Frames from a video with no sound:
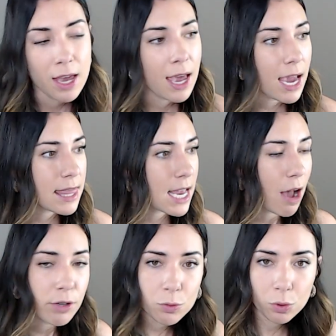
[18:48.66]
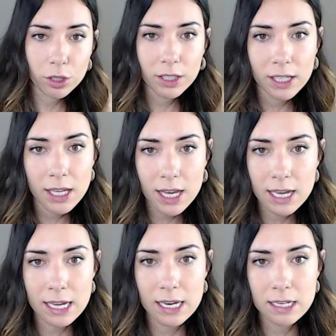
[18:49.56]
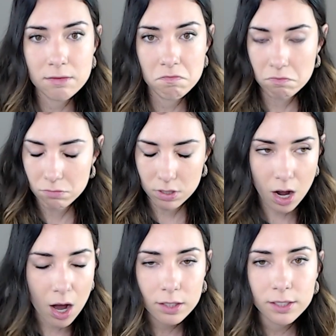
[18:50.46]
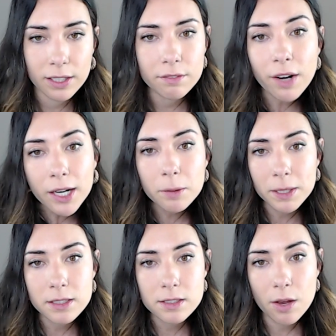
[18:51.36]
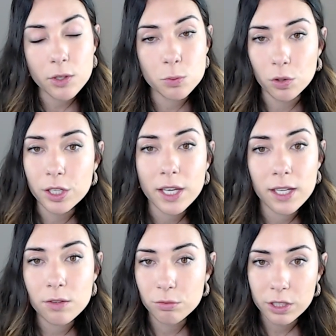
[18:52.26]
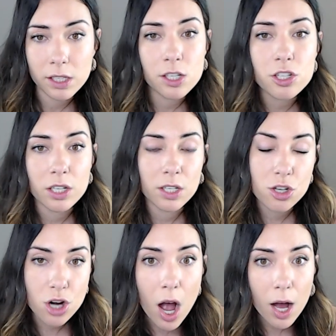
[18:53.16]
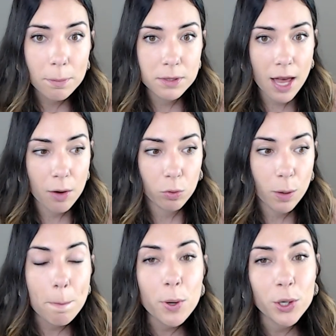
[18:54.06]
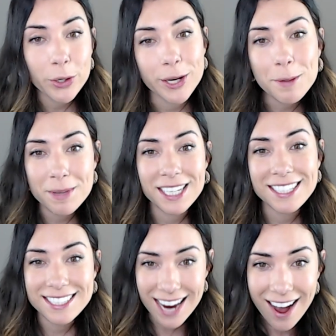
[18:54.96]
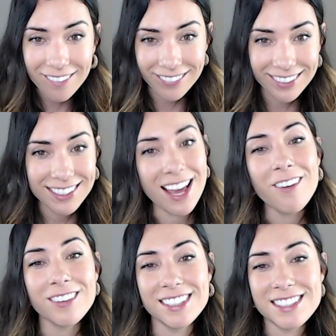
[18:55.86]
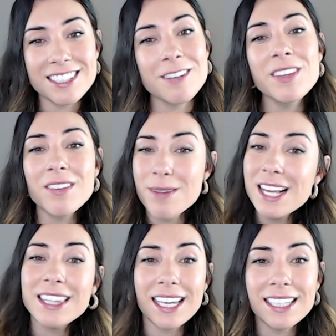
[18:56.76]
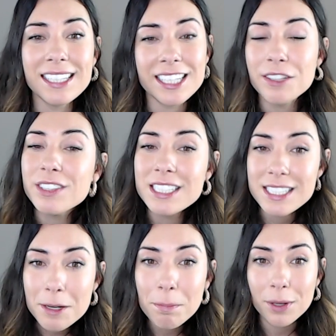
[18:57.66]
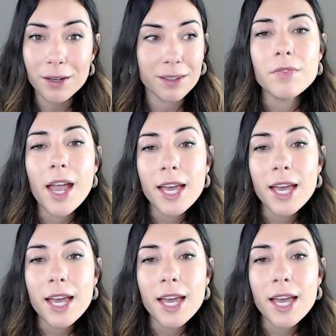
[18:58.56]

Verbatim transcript: And then I was working in toxic environments. I was working in really shitty jobs that were putting me down, that were dimming my light even deeper.